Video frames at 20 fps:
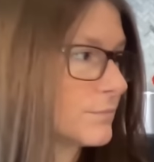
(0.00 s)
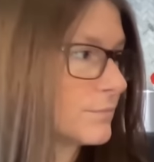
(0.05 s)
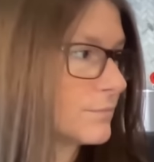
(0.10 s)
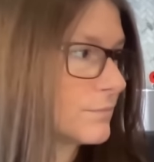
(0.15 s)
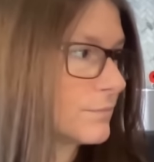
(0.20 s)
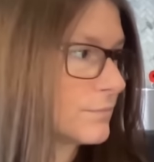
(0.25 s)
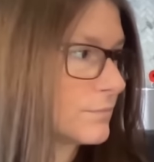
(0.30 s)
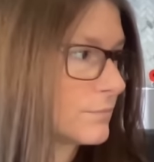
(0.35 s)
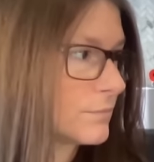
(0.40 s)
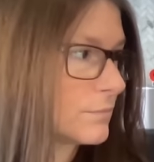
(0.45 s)

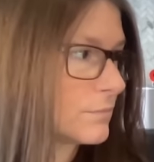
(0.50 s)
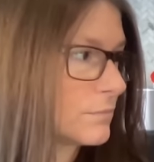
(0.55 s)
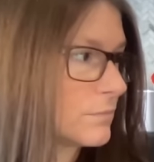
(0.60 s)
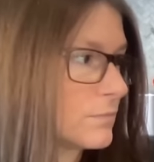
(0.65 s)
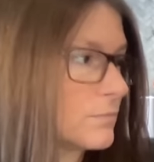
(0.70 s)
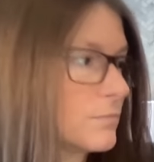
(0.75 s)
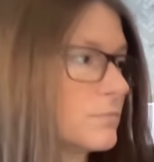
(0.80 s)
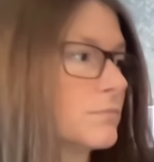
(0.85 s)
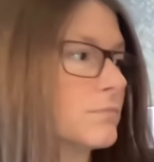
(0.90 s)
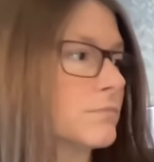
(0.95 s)

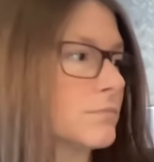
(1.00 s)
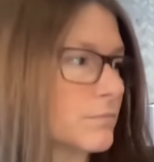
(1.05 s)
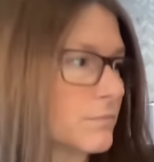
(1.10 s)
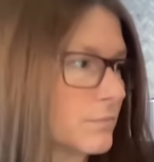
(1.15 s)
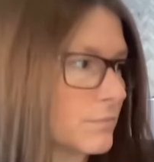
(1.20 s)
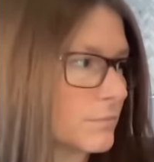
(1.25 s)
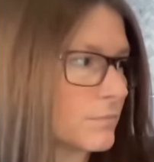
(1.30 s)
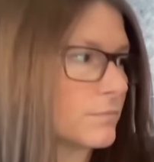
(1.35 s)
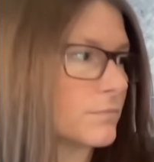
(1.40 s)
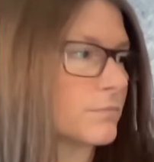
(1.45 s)

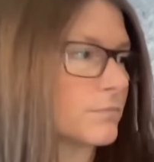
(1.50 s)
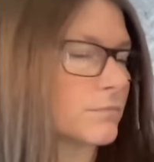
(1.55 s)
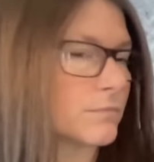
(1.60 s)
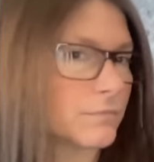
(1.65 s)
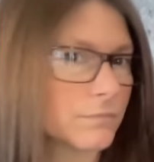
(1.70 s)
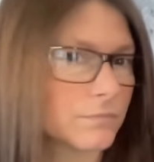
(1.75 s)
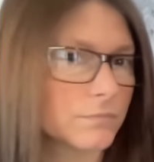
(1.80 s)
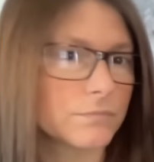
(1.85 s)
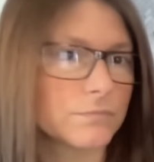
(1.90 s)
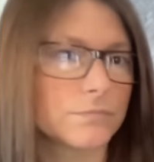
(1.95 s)

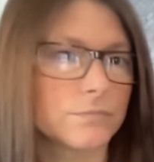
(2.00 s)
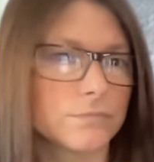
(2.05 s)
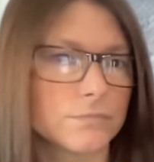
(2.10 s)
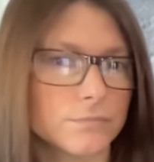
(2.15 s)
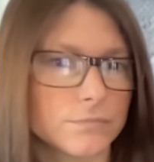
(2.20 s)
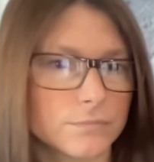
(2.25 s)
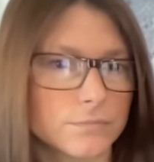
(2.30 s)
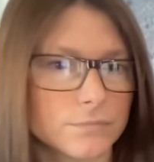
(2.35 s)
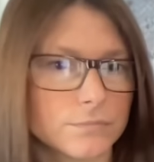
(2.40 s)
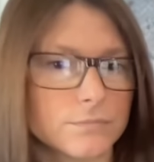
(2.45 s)

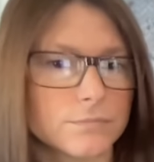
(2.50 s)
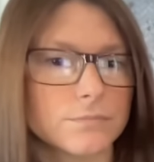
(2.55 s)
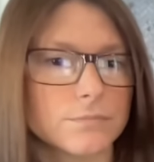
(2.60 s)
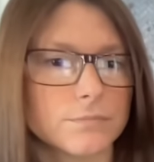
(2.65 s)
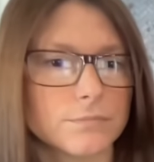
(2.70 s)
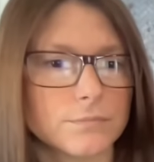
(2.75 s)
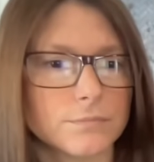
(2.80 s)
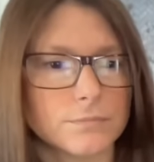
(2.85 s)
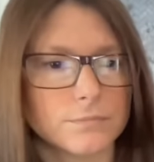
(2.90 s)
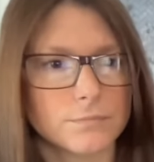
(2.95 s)

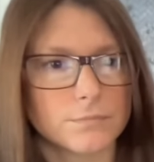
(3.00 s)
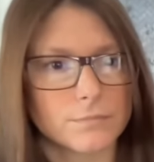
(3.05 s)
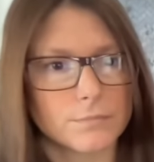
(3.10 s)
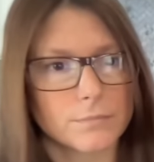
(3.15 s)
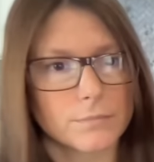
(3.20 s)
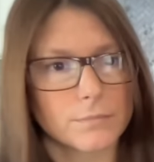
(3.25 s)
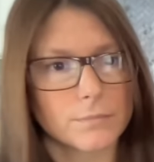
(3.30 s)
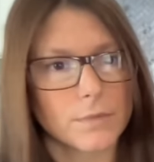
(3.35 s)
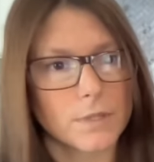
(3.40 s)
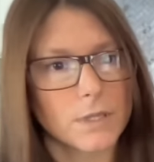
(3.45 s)

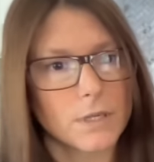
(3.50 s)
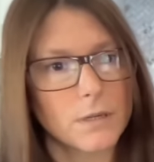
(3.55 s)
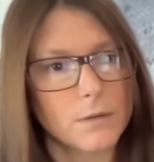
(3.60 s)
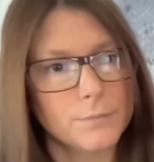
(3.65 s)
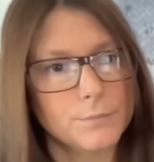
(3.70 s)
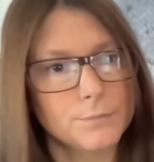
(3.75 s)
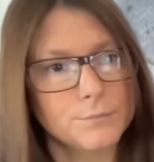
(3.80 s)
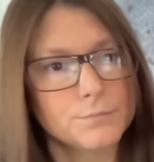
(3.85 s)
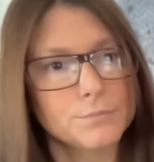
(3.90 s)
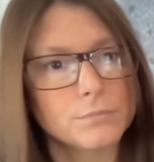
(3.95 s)

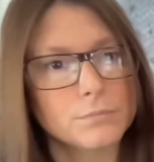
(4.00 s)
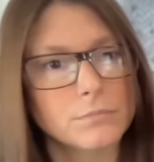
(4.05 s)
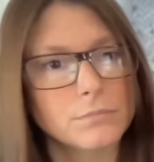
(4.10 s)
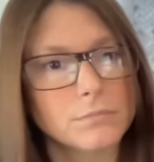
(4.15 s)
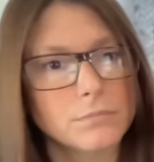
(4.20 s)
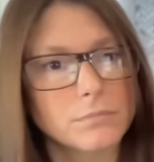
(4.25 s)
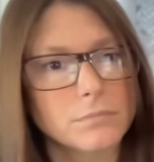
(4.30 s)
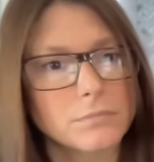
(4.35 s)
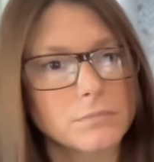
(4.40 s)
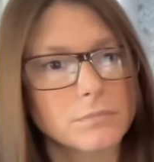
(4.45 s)

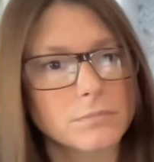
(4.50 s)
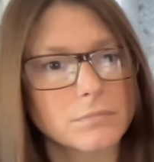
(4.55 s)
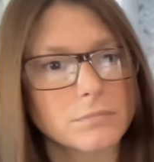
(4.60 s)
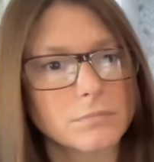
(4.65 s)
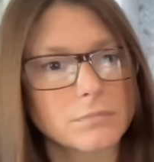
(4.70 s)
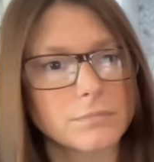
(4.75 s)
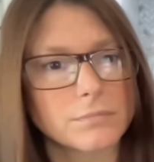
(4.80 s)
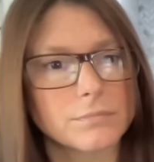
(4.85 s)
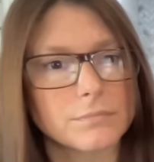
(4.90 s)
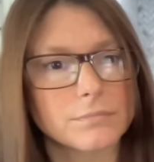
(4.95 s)

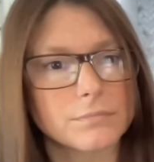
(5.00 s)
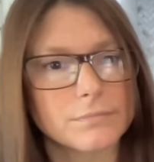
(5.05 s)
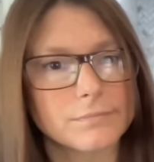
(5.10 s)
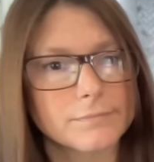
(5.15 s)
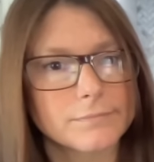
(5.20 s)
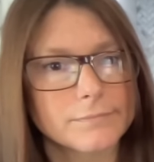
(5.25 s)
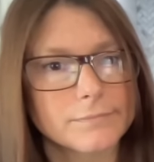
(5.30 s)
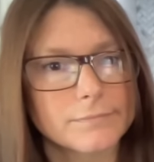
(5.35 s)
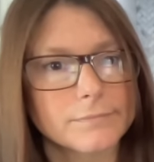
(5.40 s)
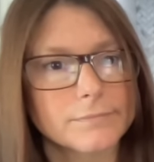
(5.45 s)

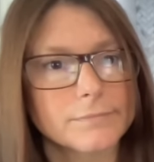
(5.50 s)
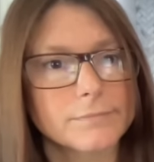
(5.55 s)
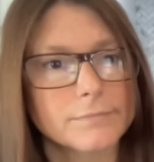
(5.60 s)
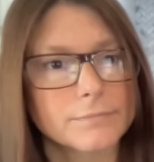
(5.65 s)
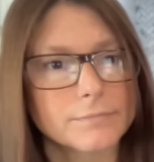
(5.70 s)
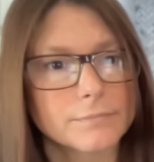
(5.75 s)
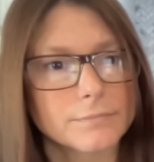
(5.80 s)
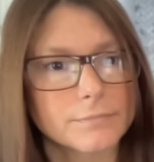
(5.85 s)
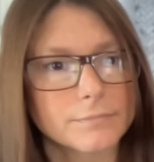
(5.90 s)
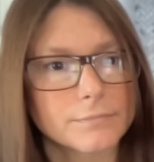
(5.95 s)

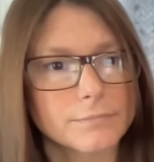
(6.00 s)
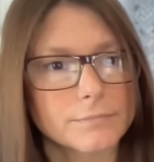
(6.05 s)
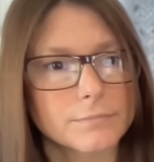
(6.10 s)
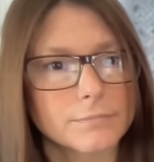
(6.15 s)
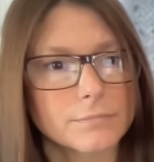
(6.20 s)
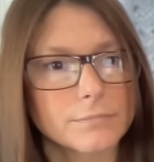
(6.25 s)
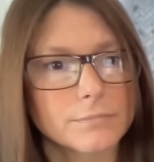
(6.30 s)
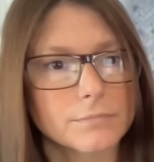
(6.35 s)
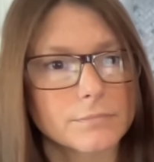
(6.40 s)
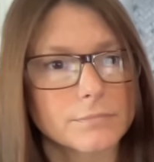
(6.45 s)

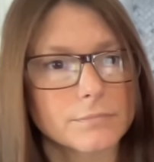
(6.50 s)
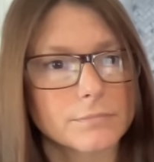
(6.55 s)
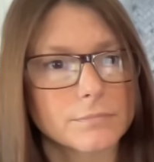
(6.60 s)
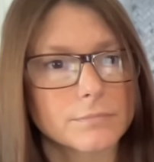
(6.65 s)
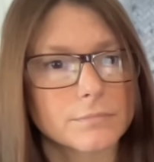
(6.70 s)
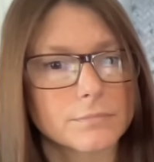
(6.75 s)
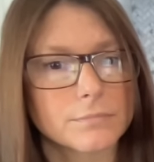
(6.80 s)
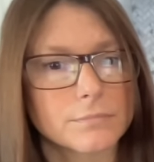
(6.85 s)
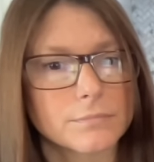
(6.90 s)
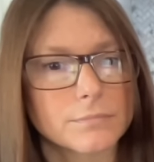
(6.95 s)

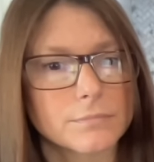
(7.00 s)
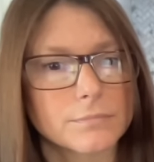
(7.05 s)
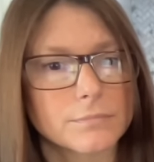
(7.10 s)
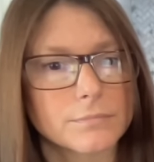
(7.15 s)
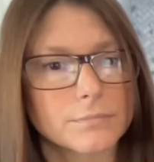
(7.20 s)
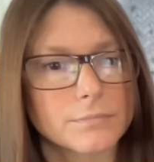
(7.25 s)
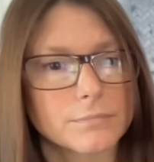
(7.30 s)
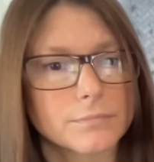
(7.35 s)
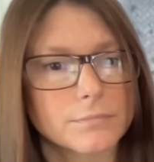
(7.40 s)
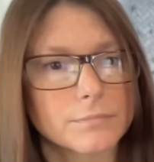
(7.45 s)

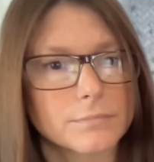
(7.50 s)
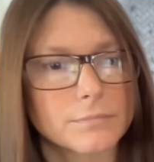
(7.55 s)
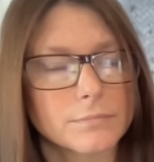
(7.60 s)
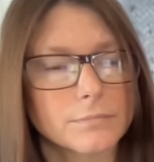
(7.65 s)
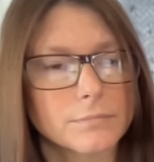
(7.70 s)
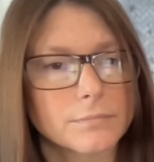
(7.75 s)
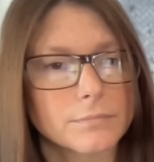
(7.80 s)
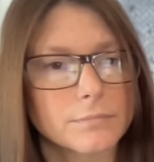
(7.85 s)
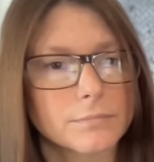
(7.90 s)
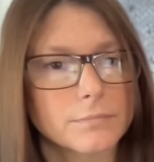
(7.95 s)
The person shown says nothing.